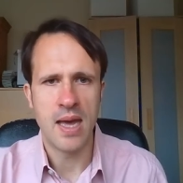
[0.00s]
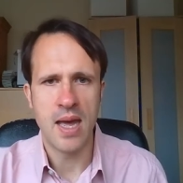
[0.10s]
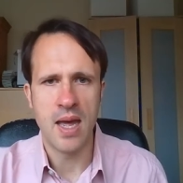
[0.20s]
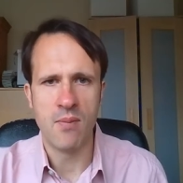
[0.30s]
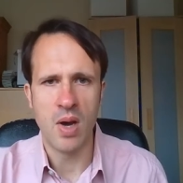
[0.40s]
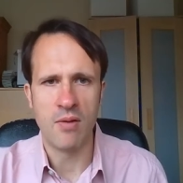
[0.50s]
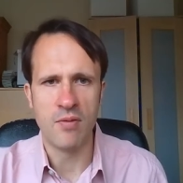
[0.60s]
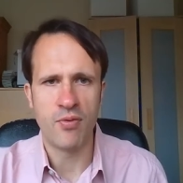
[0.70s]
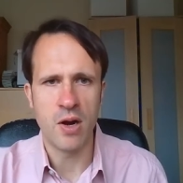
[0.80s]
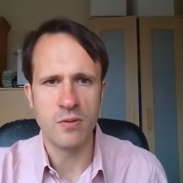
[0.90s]
our
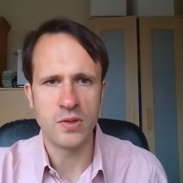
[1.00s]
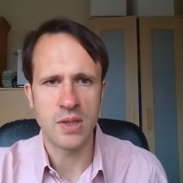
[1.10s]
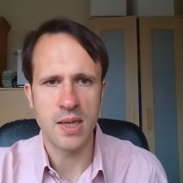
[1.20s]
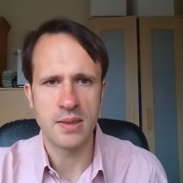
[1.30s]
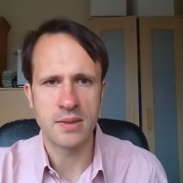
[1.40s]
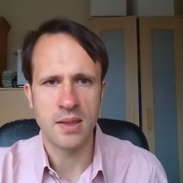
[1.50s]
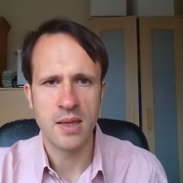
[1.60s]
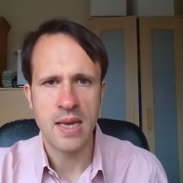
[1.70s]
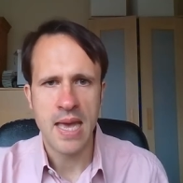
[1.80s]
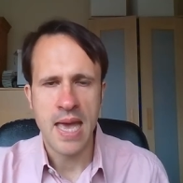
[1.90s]
approaches.
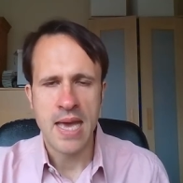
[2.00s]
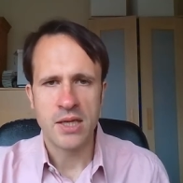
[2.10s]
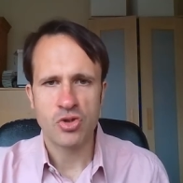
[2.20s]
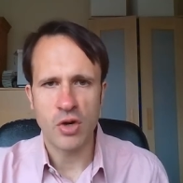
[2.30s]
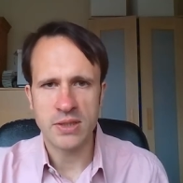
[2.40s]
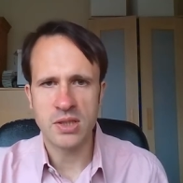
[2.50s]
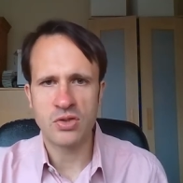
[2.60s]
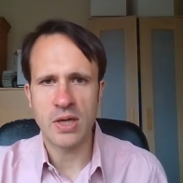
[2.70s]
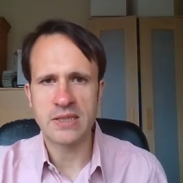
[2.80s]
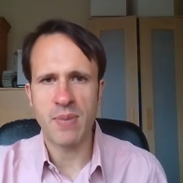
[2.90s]
Trust and
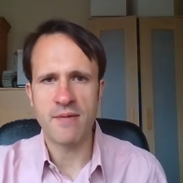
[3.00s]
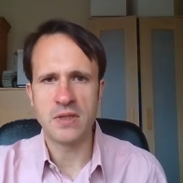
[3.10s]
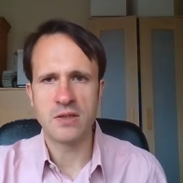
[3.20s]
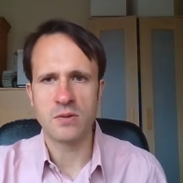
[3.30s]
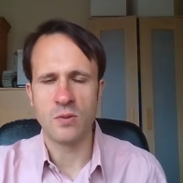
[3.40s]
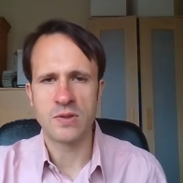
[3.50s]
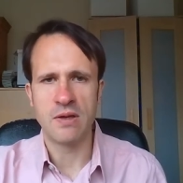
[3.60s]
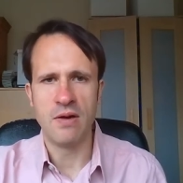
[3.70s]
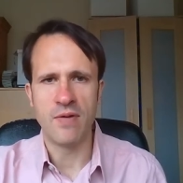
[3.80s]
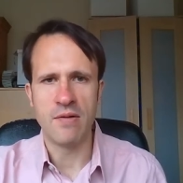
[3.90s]
transparency is
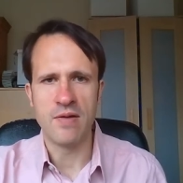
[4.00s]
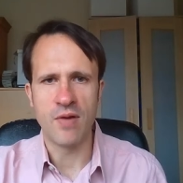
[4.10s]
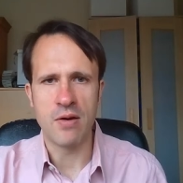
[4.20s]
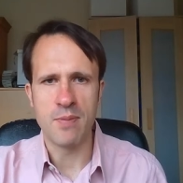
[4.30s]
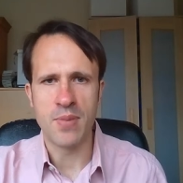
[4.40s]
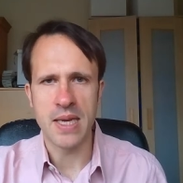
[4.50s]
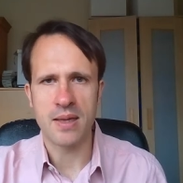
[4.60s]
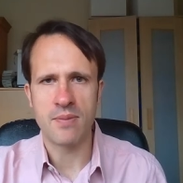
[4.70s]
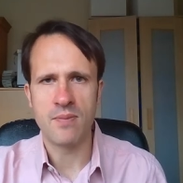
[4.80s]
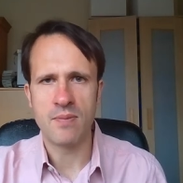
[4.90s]
also a very, very big
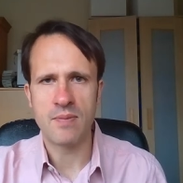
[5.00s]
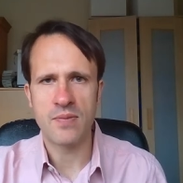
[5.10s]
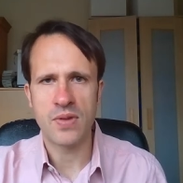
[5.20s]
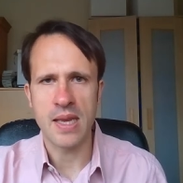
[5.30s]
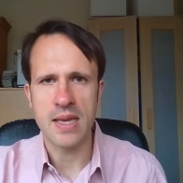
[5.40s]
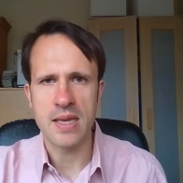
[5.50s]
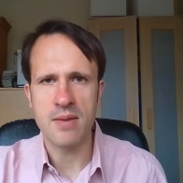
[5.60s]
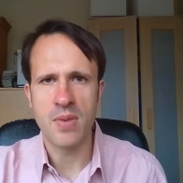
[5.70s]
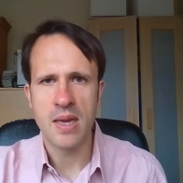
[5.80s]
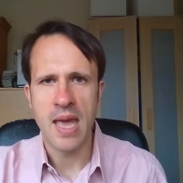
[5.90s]

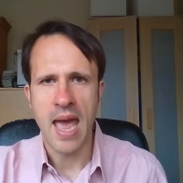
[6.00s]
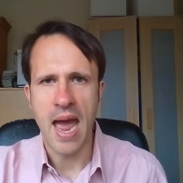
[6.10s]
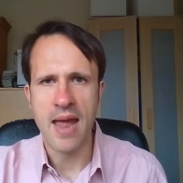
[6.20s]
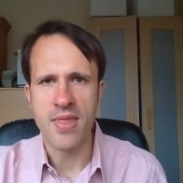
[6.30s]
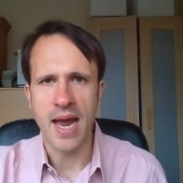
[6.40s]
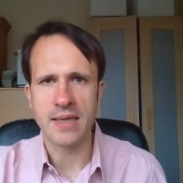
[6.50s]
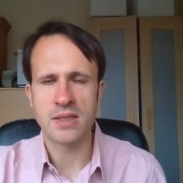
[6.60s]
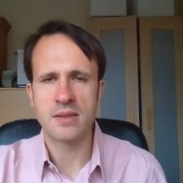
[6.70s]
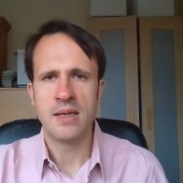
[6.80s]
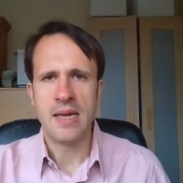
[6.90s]
theme, and
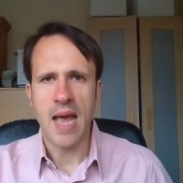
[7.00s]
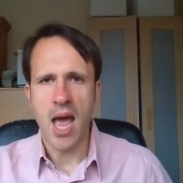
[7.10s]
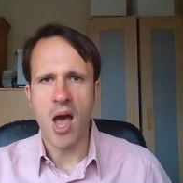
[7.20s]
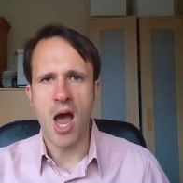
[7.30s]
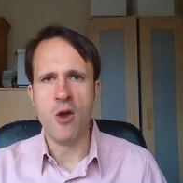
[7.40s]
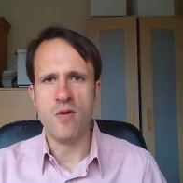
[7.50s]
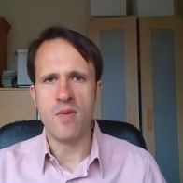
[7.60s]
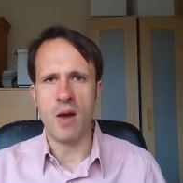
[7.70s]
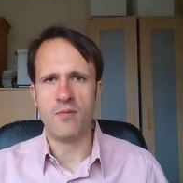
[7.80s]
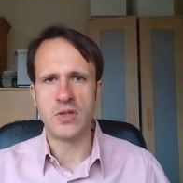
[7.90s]
that's
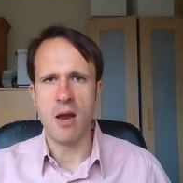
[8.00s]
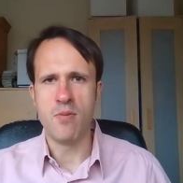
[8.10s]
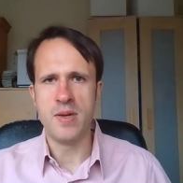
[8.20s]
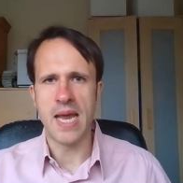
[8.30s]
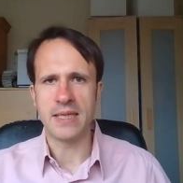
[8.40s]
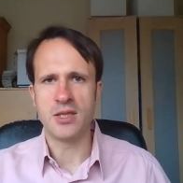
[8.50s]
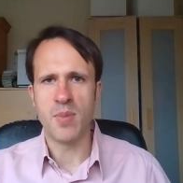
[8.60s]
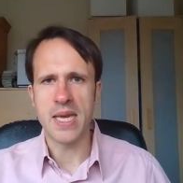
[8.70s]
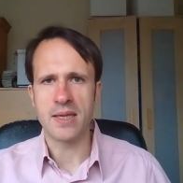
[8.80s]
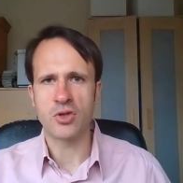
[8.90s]
obviously open data
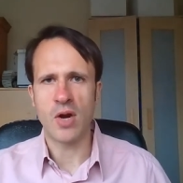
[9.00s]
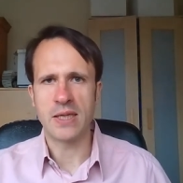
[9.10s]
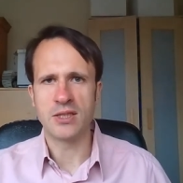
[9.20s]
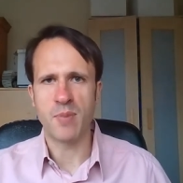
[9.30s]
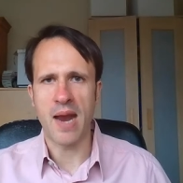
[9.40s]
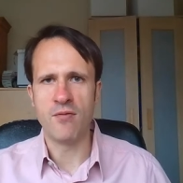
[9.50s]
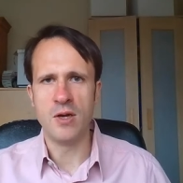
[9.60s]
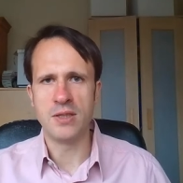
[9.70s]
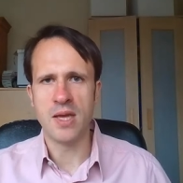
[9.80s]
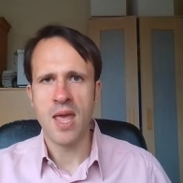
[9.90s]
being transparent,